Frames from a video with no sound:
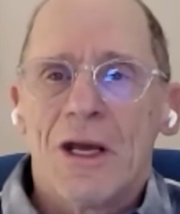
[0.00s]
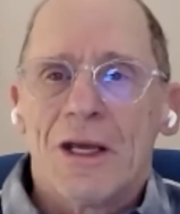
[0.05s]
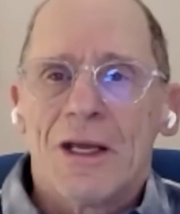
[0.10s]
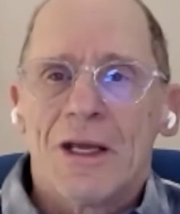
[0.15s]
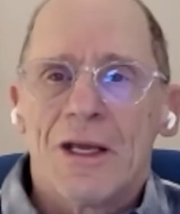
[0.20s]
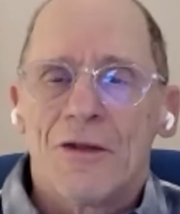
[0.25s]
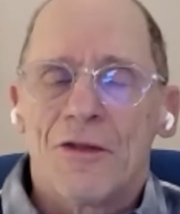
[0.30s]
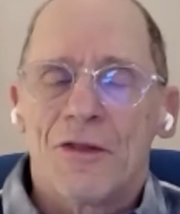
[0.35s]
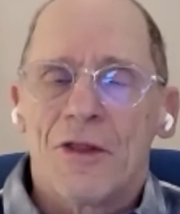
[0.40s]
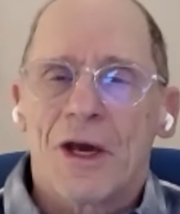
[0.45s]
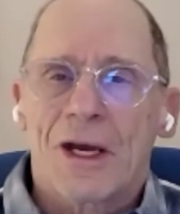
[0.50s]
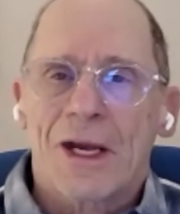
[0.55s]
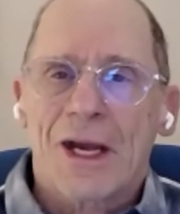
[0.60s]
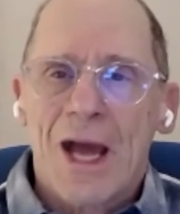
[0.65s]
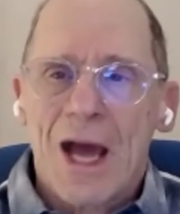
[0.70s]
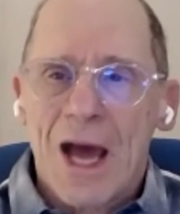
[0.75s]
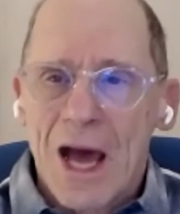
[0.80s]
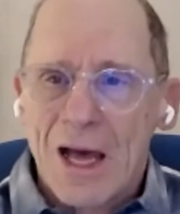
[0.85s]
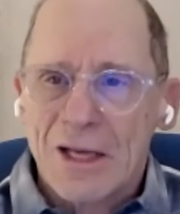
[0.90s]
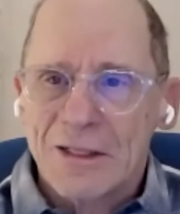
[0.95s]
in the
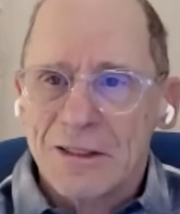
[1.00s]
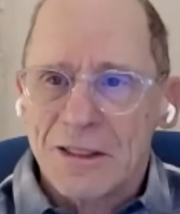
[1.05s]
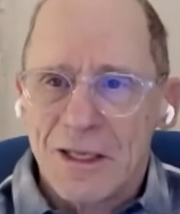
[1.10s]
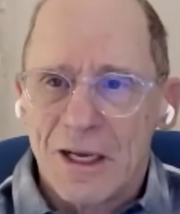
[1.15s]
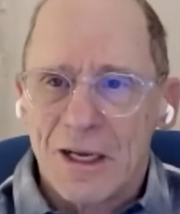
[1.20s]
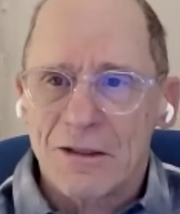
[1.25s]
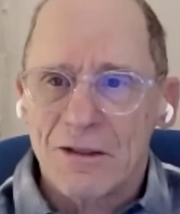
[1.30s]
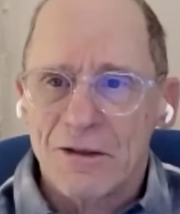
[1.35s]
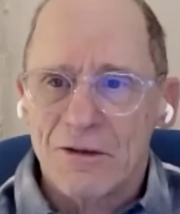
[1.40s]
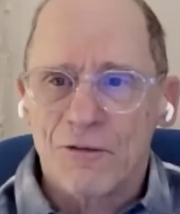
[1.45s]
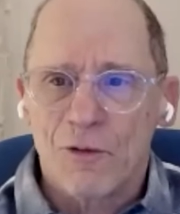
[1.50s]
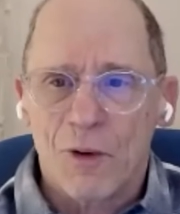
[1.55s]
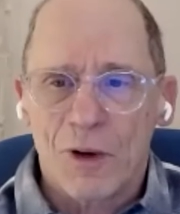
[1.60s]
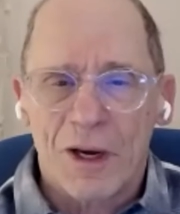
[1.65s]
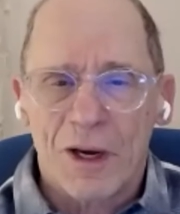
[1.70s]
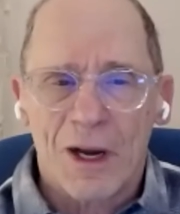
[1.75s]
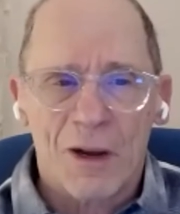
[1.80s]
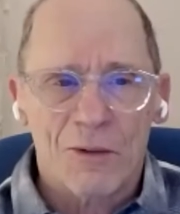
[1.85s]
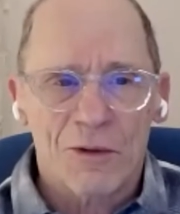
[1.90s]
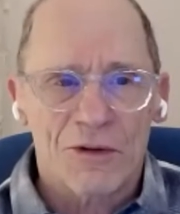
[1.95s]
content of what
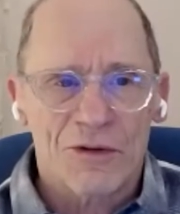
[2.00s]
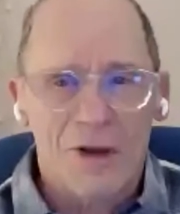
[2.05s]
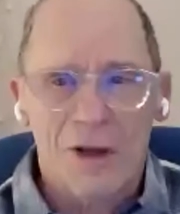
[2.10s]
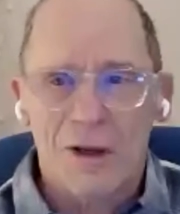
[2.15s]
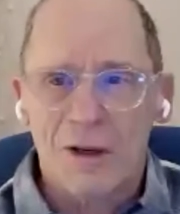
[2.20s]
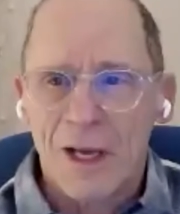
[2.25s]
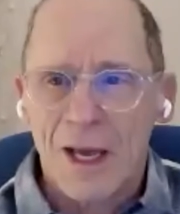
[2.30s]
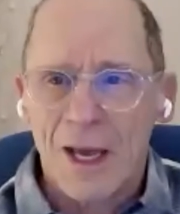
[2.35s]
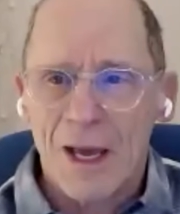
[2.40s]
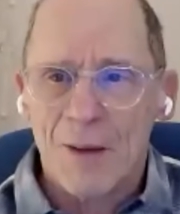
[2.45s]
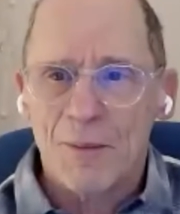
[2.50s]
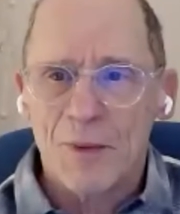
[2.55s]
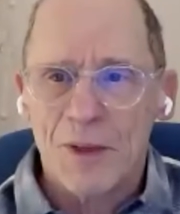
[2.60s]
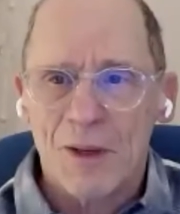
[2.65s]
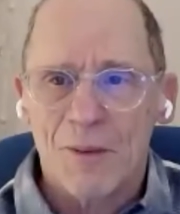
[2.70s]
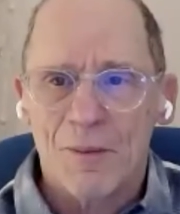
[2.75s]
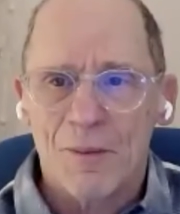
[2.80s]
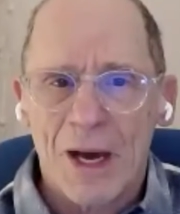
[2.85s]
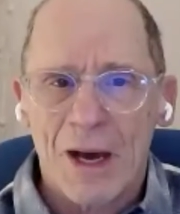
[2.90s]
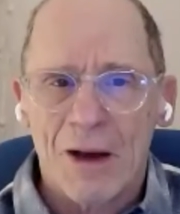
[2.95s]
I was unhappy
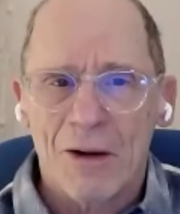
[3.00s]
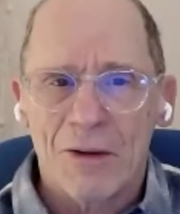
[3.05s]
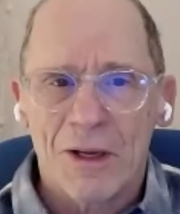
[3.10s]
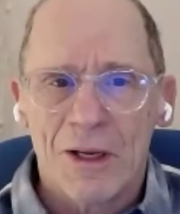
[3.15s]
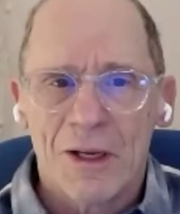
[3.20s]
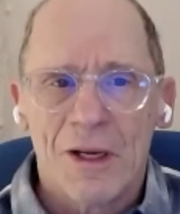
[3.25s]
about,